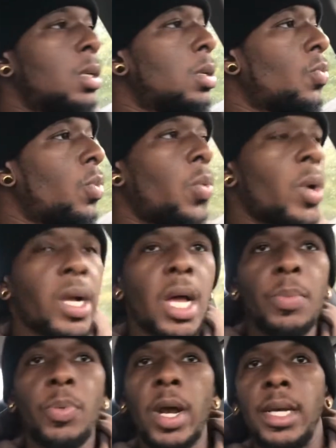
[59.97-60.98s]
We'll work out a
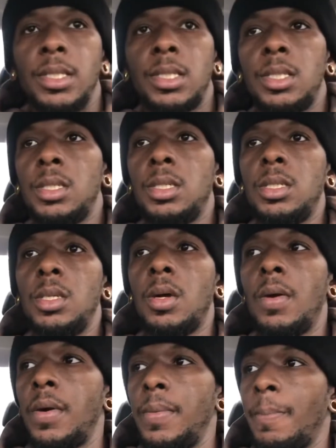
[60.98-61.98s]
price. You
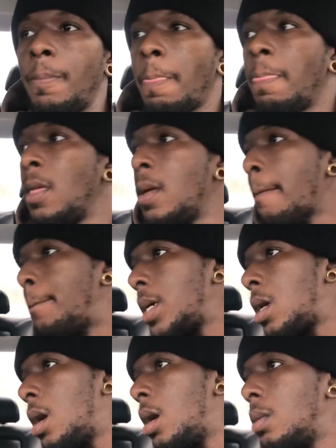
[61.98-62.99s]
all right? But
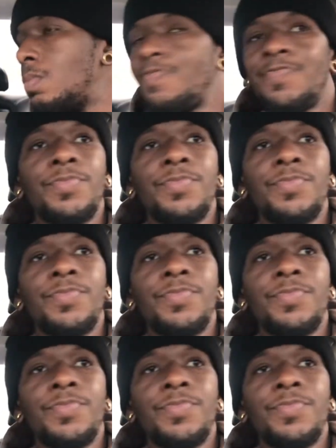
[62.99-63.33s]
um,